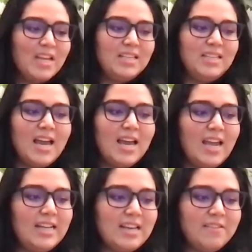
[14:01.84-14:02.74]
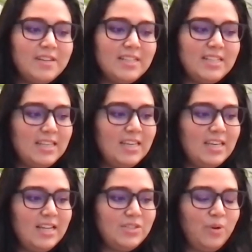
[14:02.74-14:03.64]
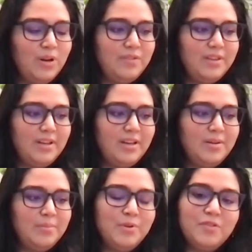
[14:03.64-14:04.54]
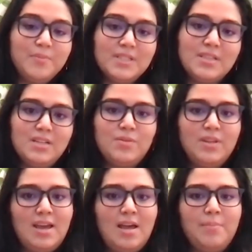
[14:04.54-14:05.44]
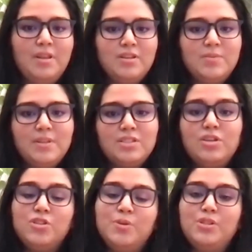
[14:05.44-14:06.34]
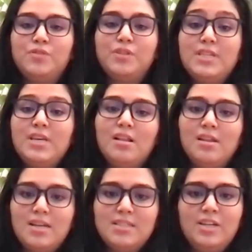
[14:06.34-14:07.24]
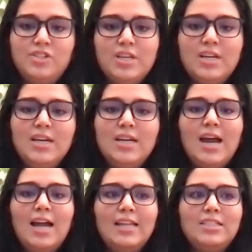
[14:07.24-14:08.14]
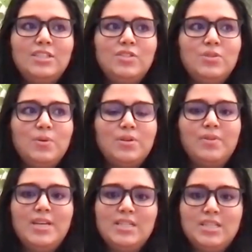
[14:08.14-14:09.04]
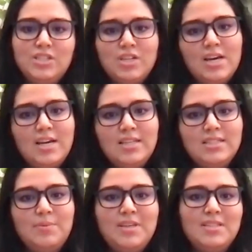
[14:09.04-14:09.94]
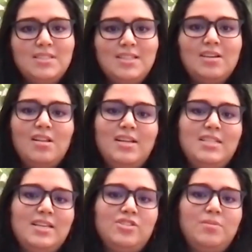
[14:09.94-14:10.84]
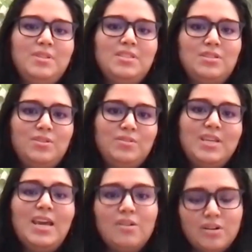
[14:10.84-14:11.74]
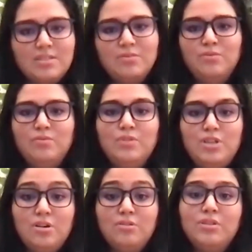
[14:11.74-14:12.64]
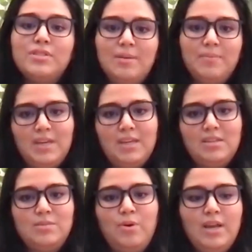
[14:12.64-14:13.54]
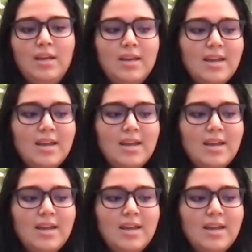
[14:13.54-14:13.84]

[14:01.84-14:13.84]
Yeah, I definitely think it's one of the movements that has really happened. There's been this huge push for decolonization. I like to use the word re-indigenize, because decolonization means to take or, you know, lose something at this point.